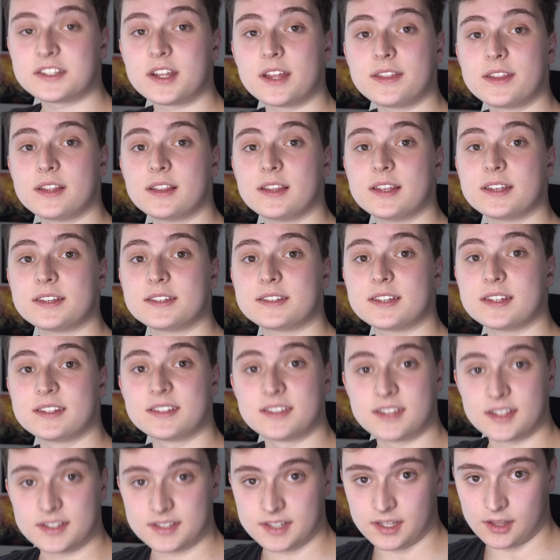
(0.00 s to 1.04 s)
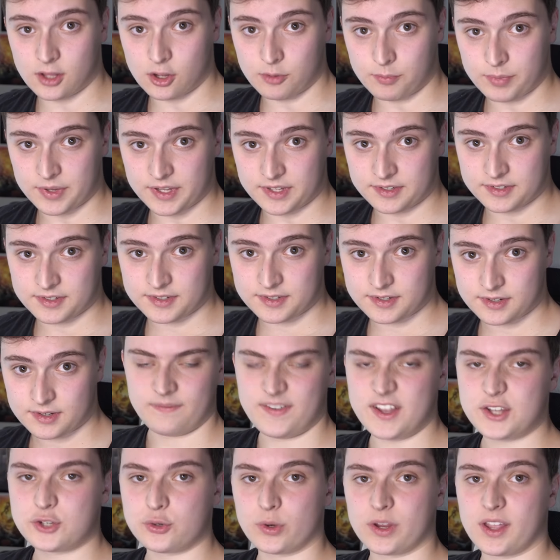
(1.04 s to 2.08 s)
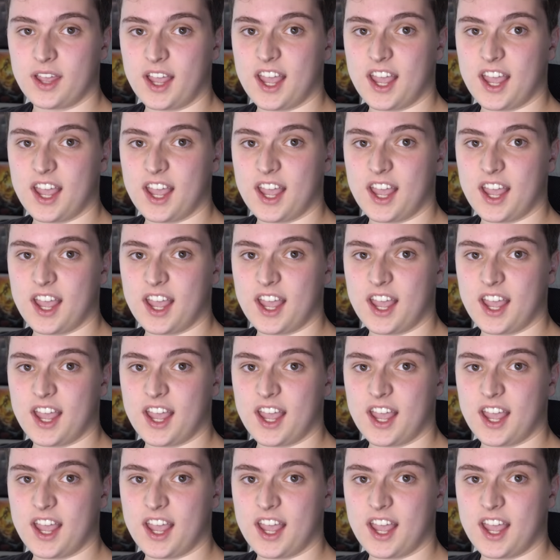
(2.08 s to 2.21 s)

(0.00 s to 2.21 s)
on the list is the Zillo Beast, featuring